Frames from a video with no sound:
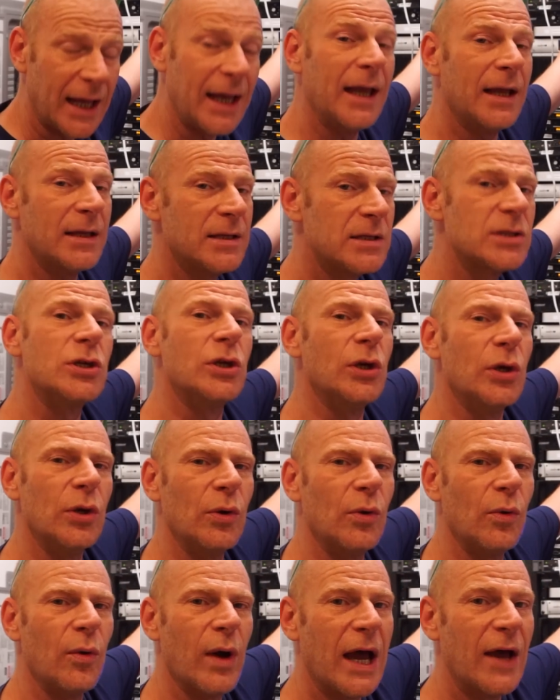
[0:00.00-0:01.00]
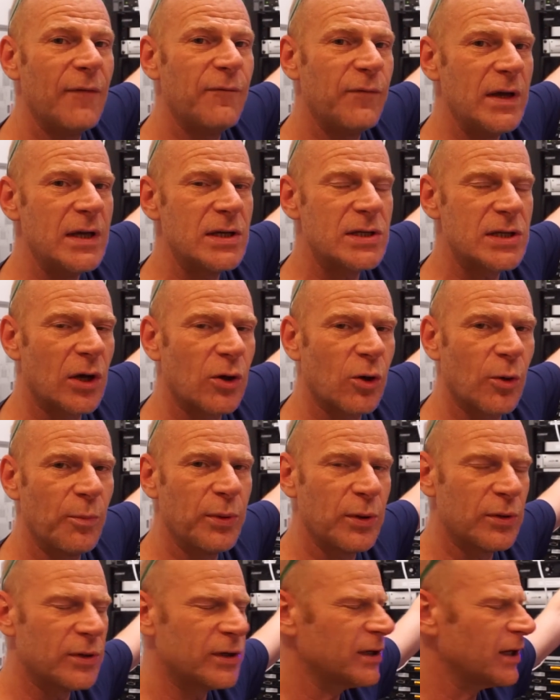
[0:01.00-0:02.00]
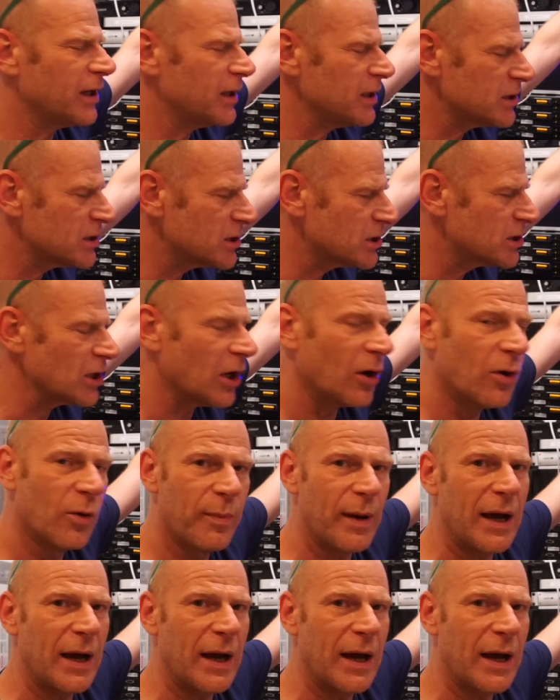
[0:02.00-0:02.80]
into a VSL computer that is so